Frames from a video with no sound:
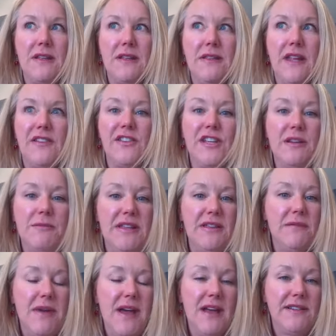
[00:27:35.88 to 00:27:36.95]
That's going to be the
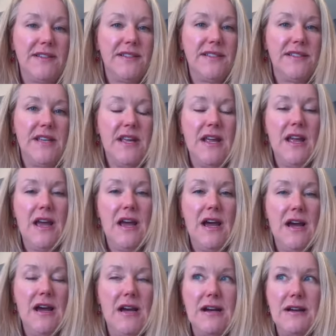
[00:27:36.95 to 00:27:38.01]
best.
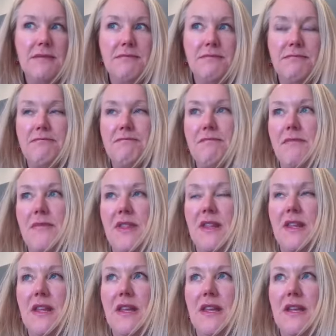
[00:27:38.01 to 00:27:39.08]
And
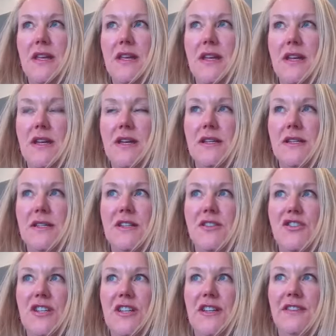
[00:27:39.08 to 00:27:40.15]

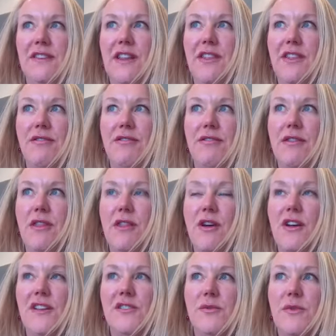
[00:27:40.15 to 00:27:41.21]
geez, I
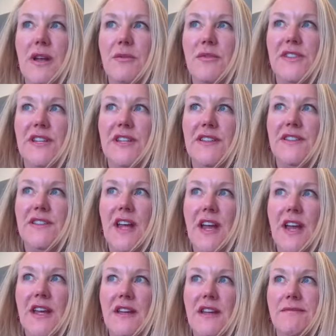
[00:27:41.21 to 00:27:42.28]
lost what I was going to
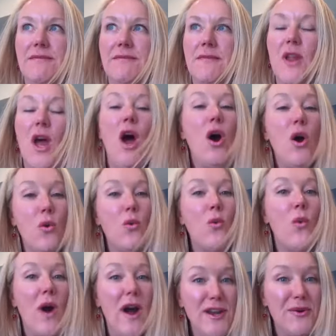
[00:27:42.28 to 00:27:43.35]
say.
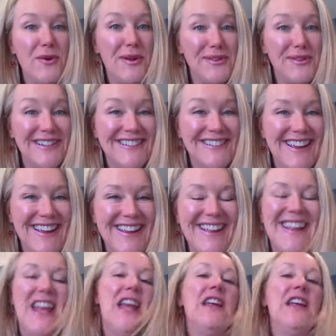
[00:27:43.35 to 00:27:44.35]
Oh, I know what I was going to say.